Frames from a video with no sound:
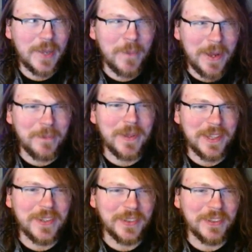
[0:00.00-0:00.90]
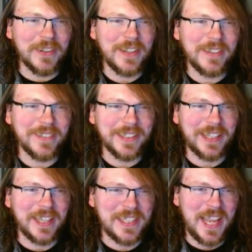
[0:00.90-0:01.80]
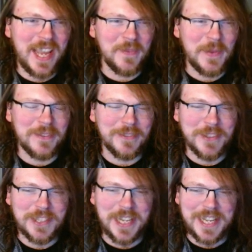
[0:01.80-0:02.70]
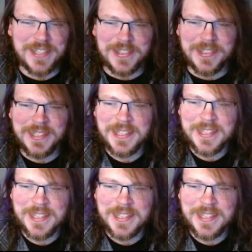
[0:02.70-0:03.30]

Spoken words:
it might be the only relic because I had him in the first castle.